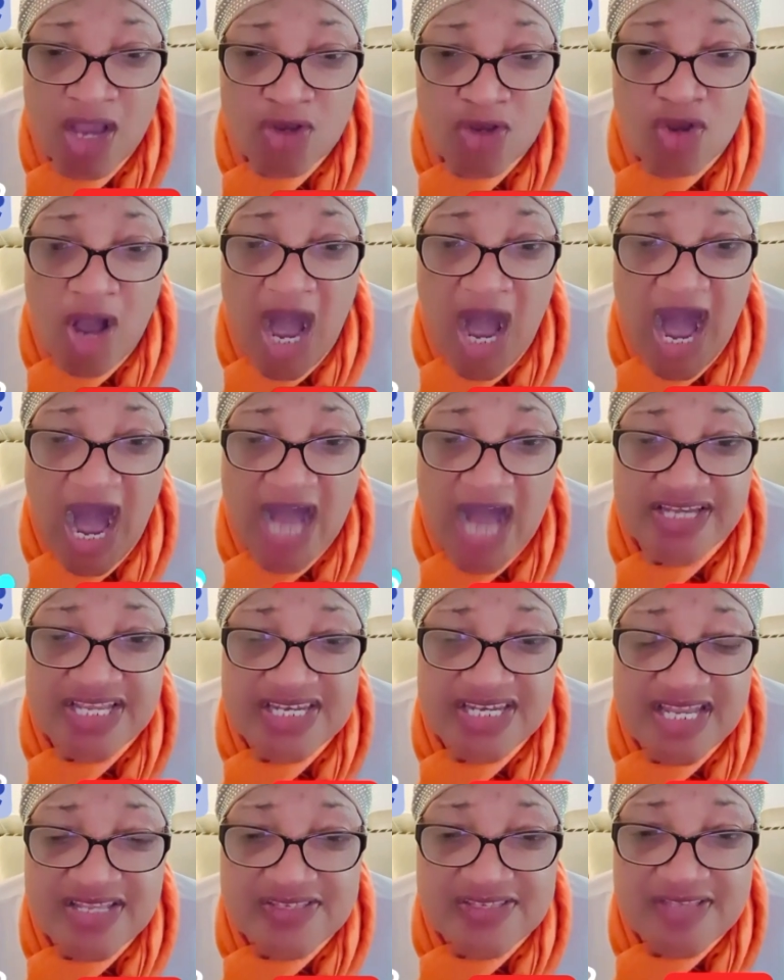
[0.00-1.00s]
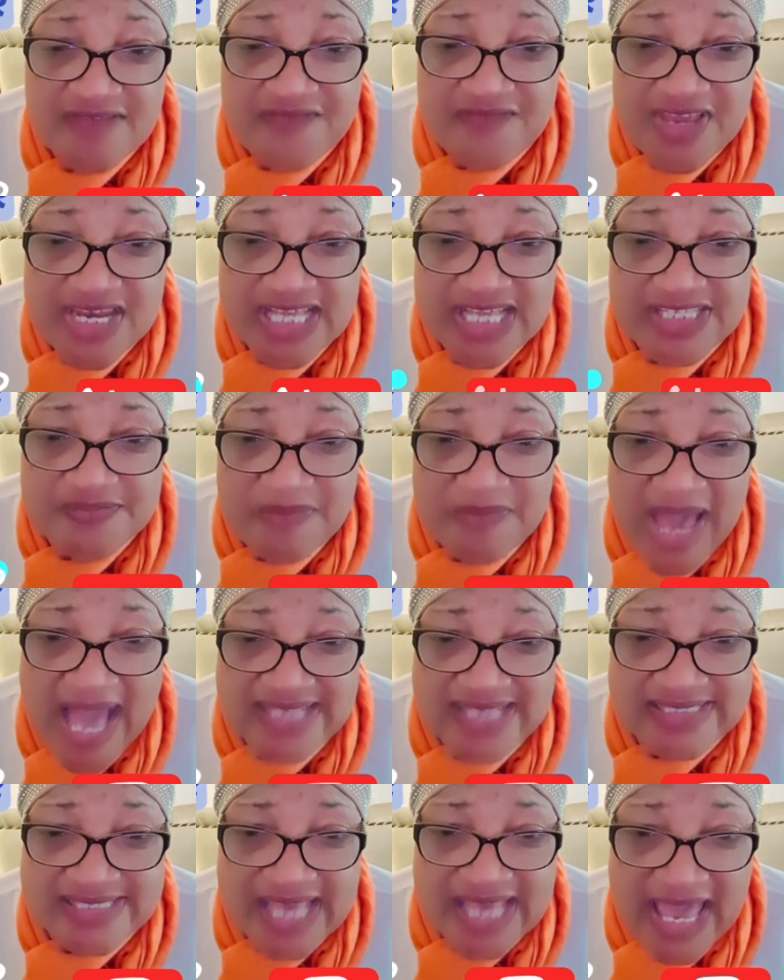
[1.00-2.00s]
God, in his infinite
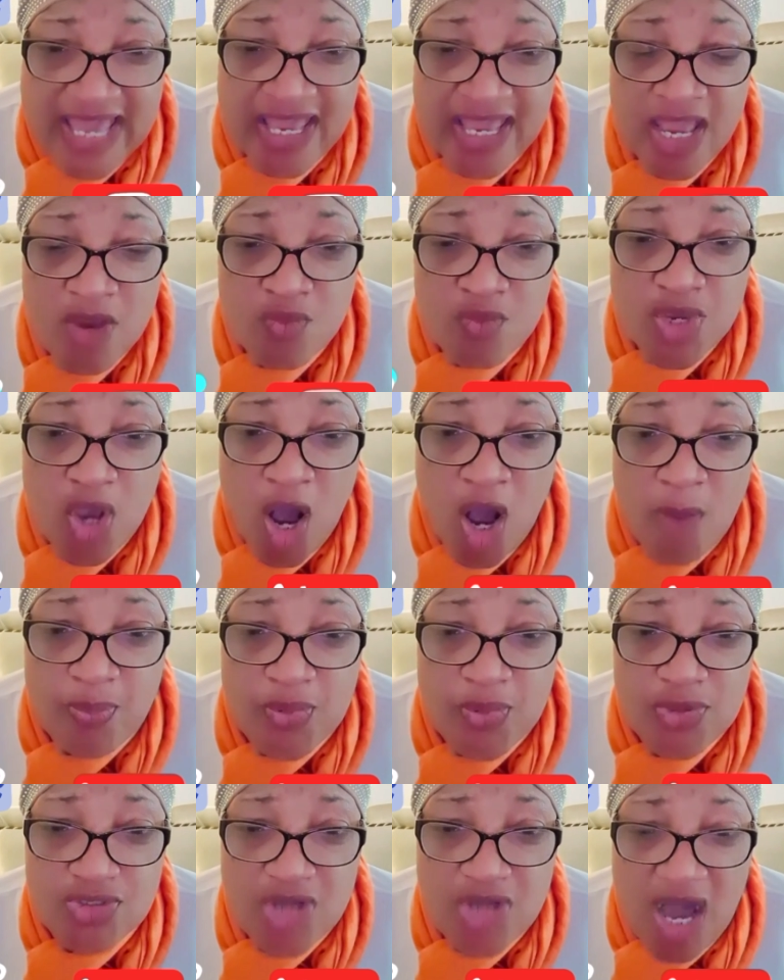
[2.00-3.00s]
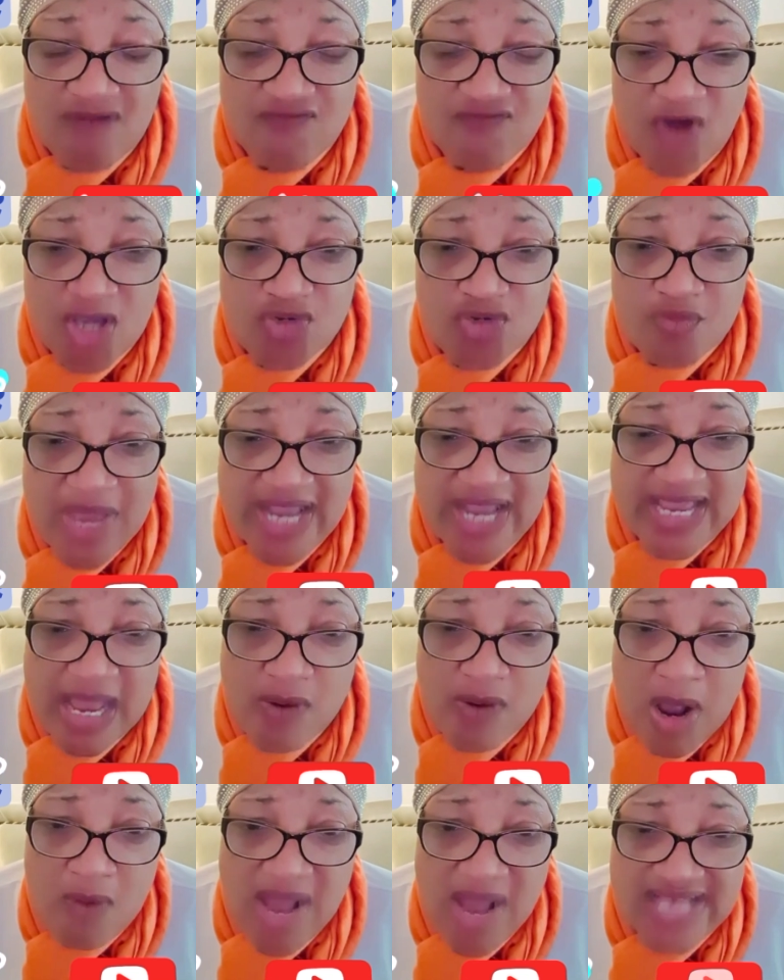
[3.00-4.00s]
mercy, we open door for you, make a
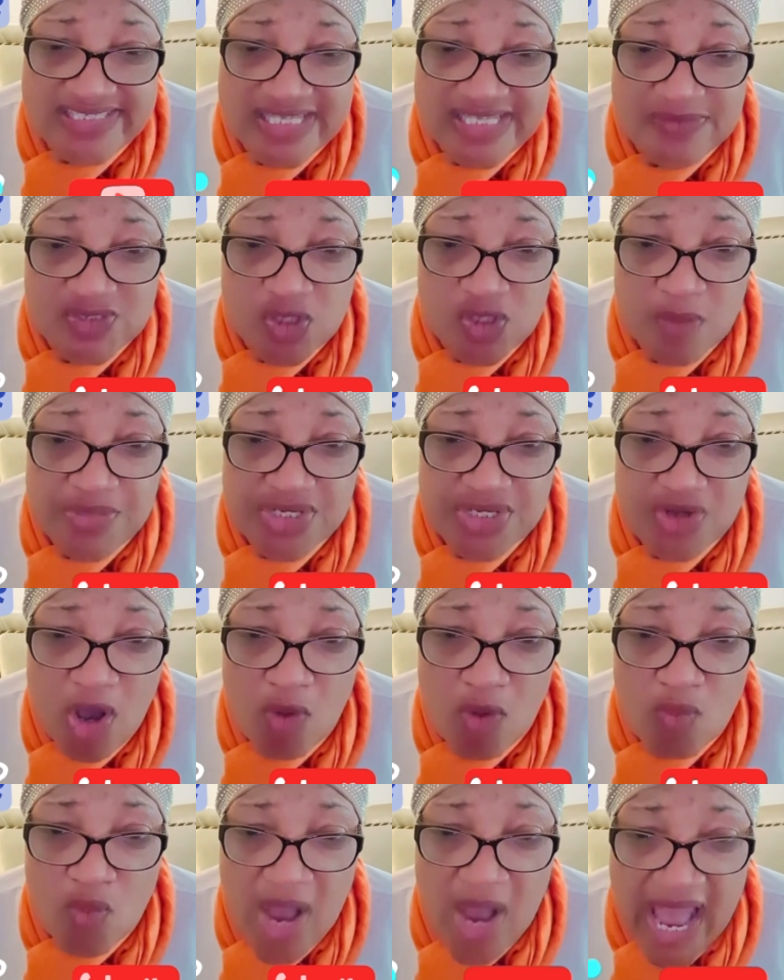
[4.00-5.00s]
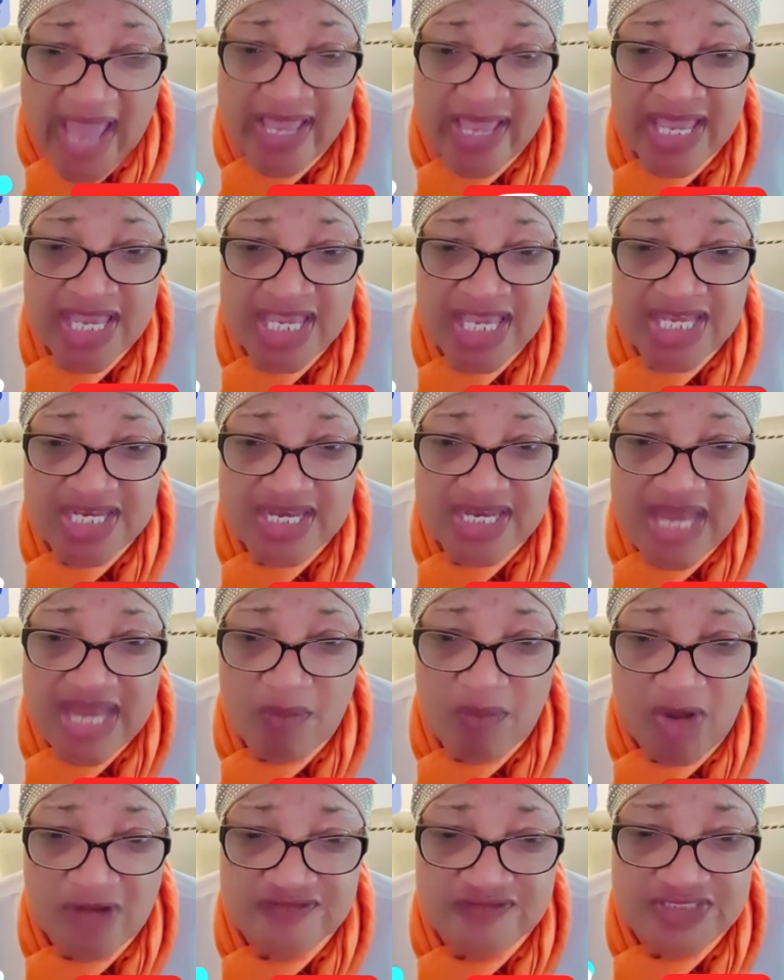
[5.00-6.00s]
way where seems to be no way. In the
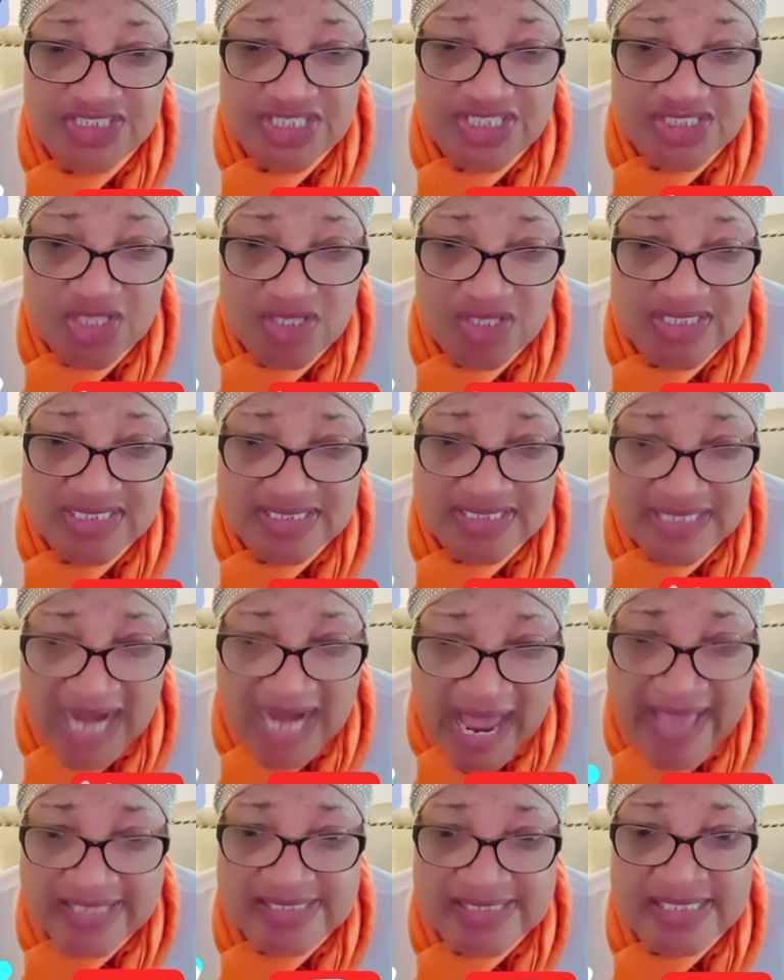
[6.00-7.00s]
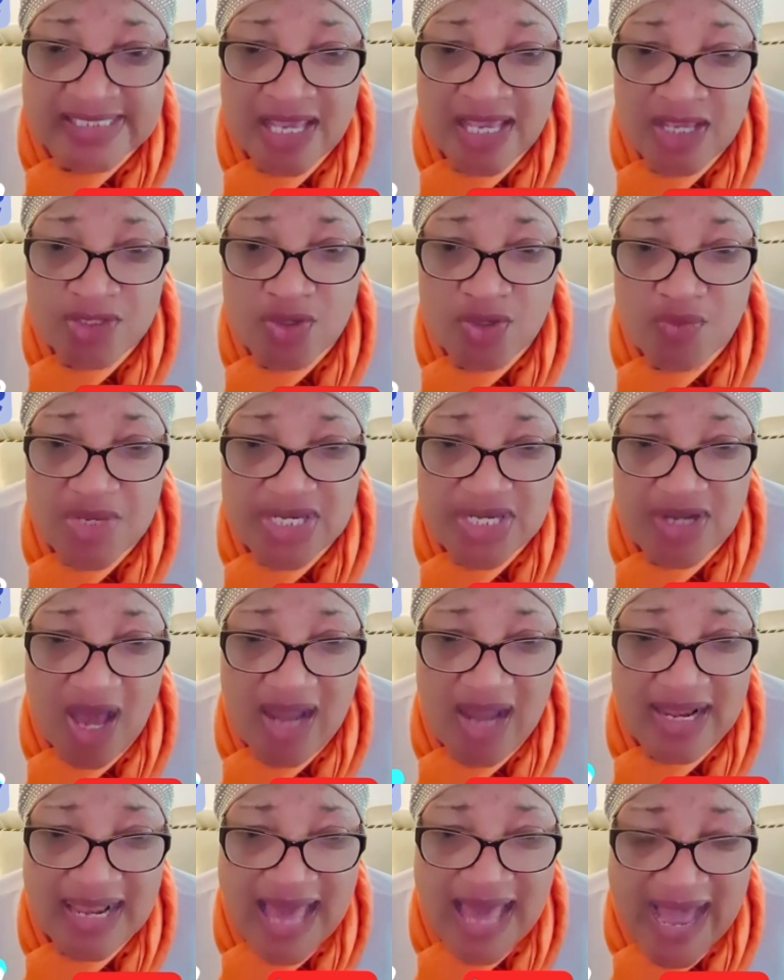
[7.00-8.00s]
name of Jesus Christ, you will
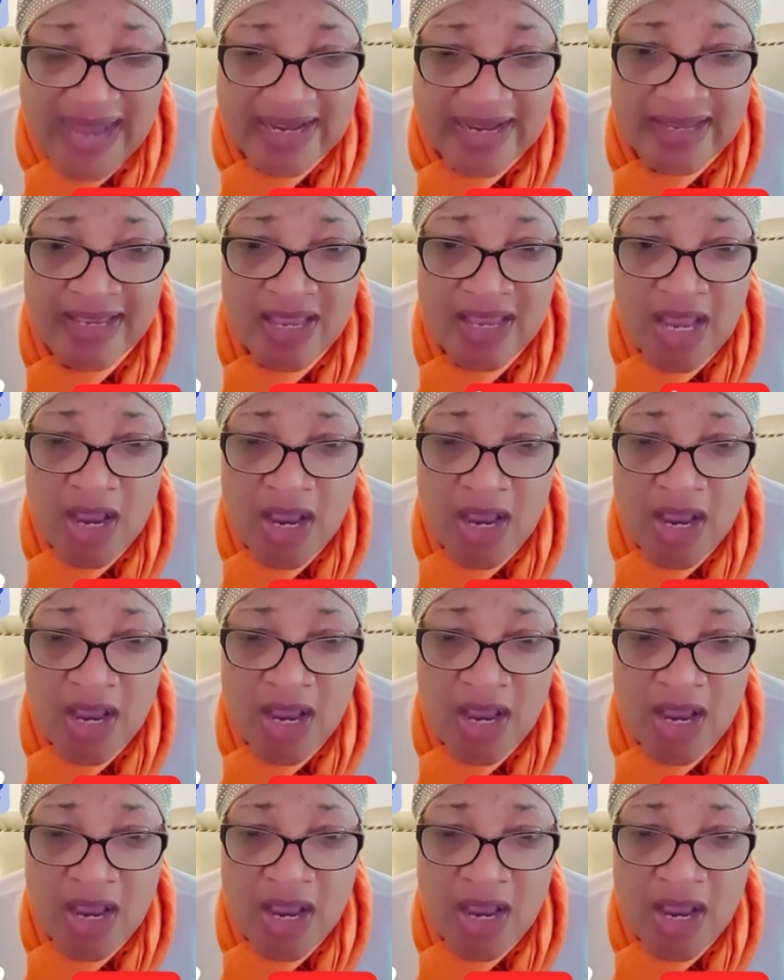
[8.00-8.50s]
not lack.